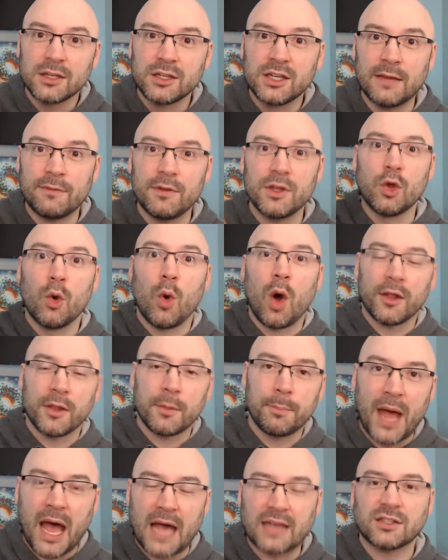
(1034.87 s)
giving you all the
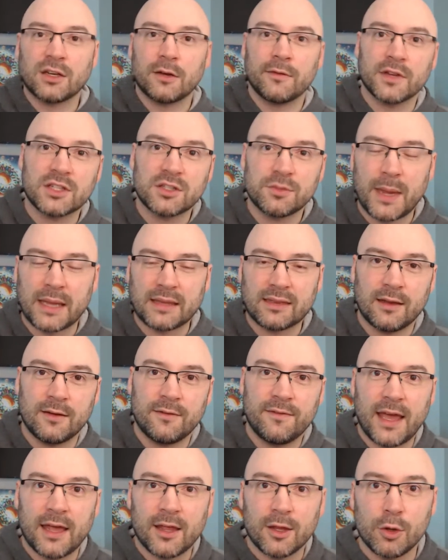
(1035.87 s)
positive
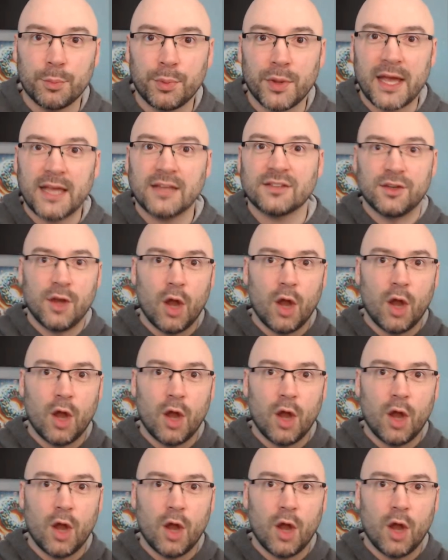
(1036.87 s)
expected value plays.